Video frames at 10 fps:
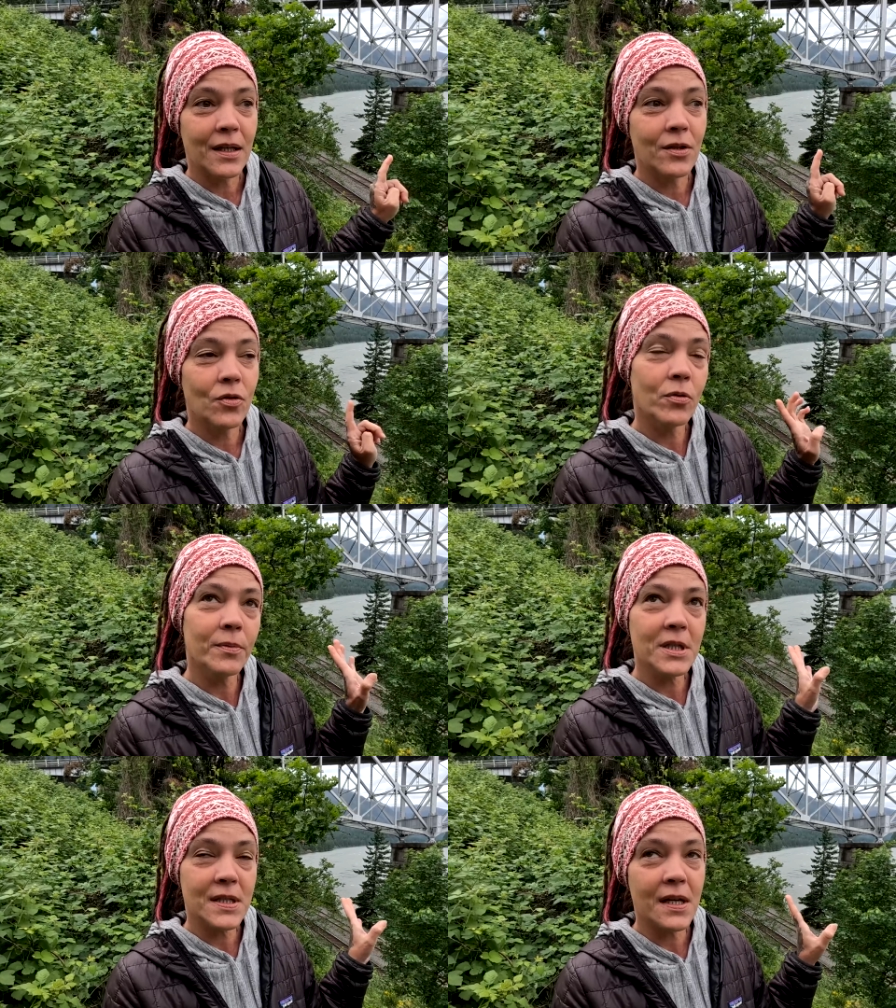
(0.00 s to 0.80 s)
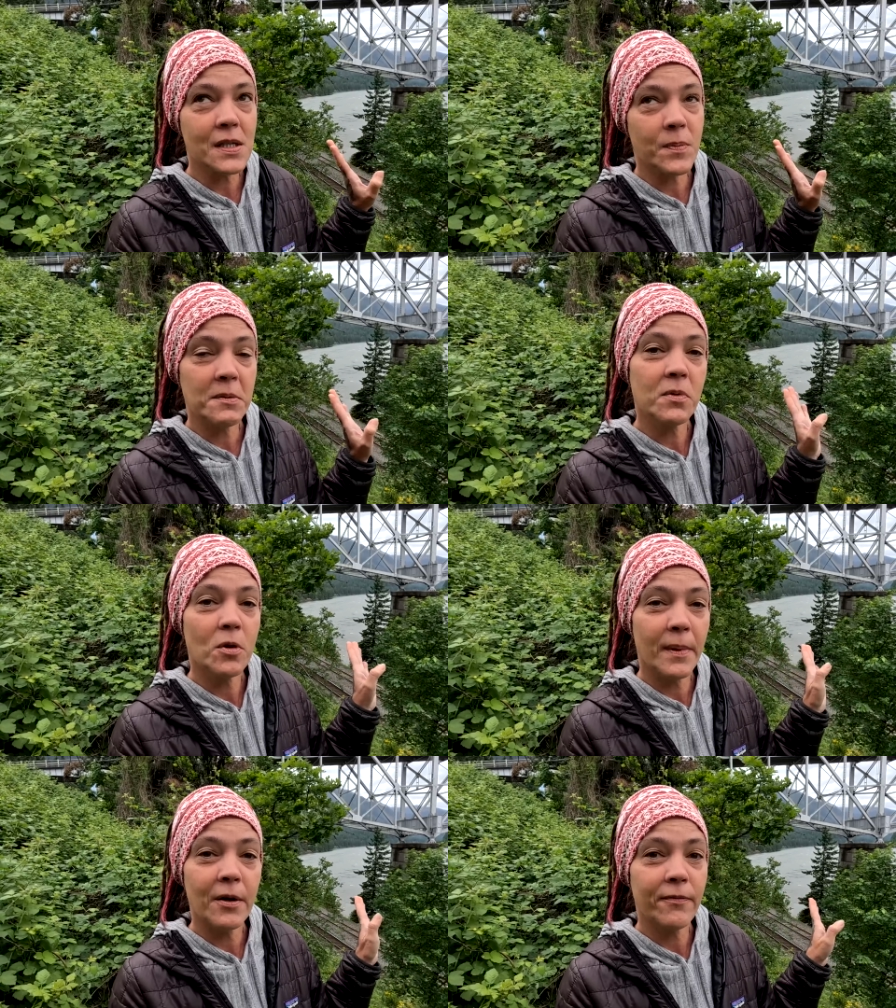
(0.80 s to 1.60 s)
And it normally takes
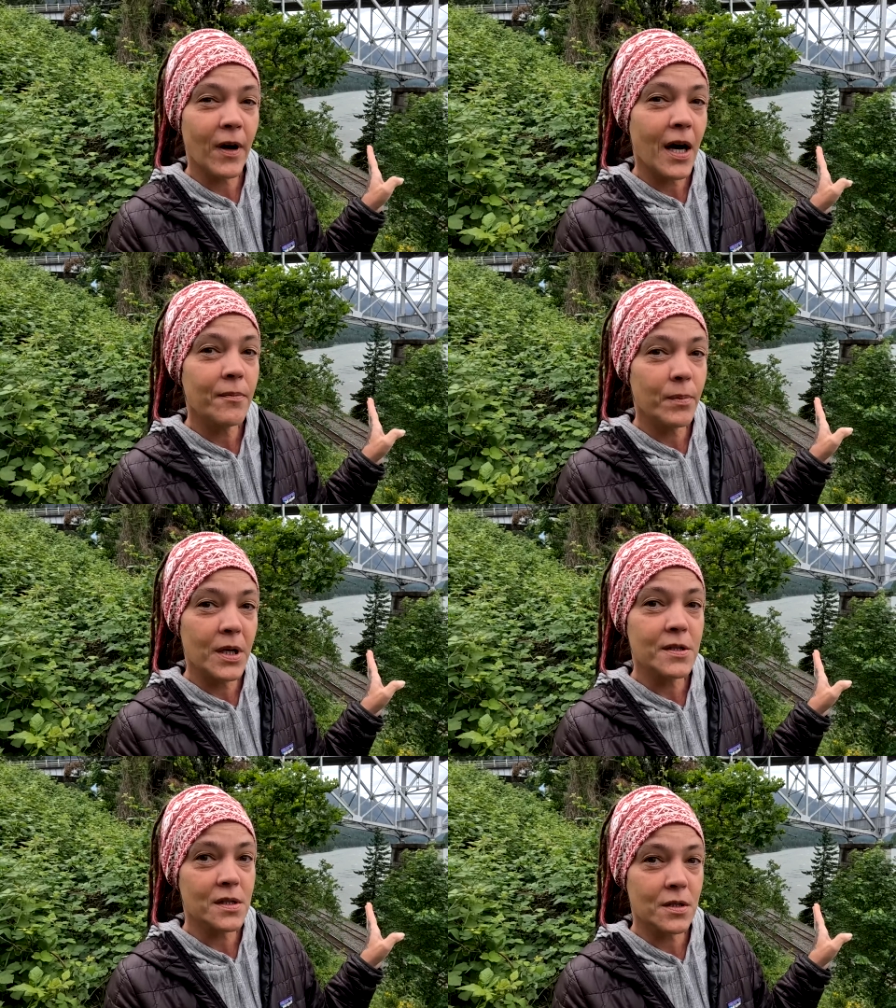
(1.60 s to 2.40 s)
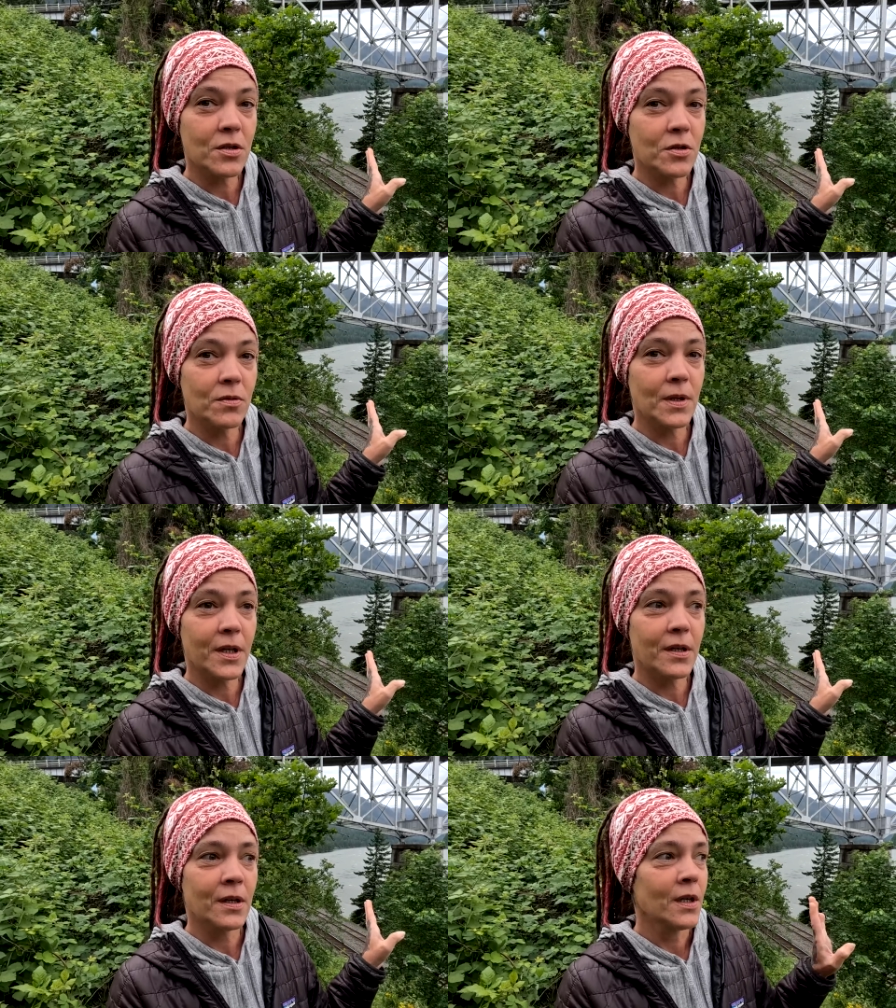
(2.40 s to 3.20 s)
people about 5 months to do
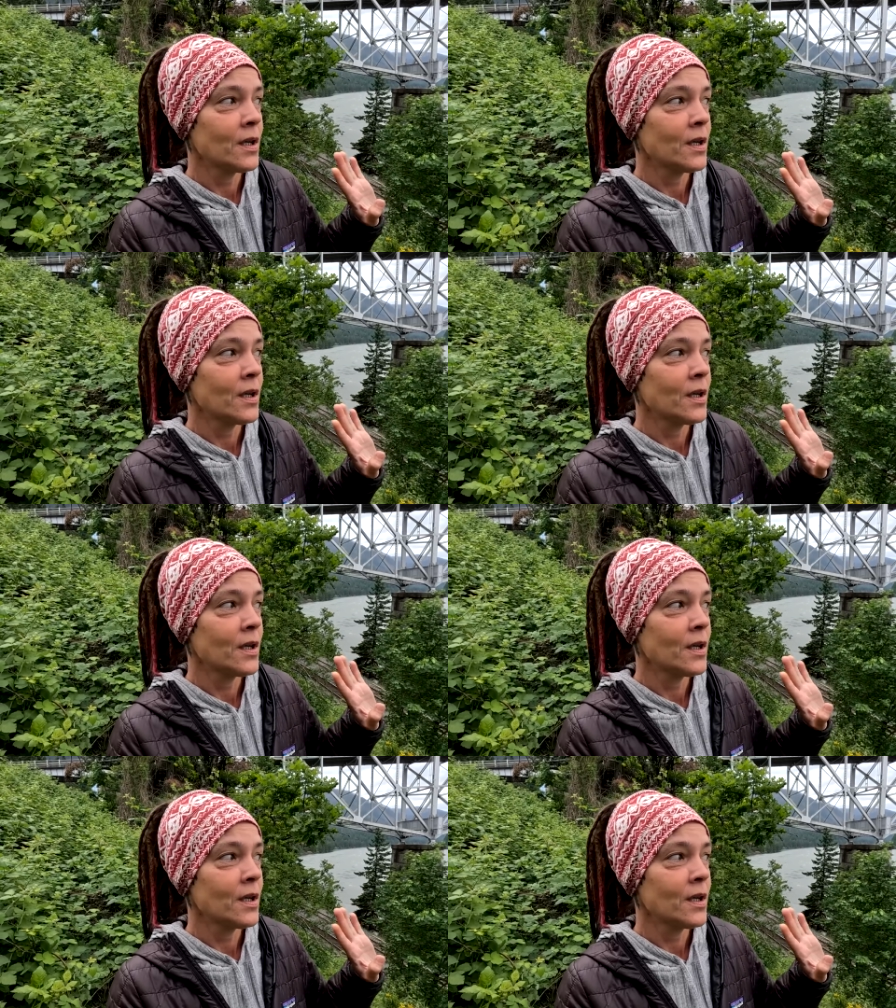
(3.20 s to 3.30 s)
the